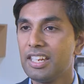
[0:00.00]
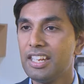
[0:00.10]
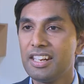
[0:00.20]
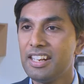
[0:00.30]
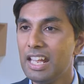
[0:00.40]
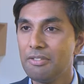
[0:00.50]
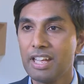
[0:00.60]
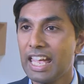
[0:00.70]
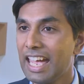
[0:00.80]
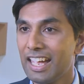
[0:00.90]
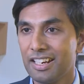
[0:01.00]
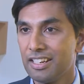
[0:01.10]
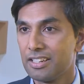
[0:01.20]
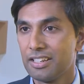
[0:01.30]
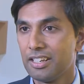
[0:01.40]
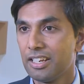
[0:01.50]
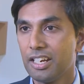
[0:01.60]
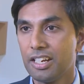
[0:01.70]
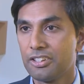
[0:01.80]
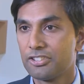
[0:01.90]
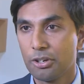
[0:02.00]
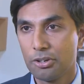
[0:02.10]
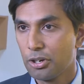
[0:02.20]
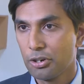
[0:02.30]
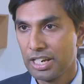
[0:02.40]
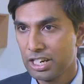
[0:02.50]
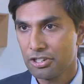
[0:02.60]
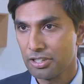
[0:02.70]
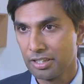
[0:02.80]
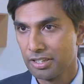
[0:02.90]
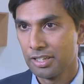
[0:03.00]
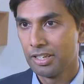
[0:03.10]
he had never had a solo collection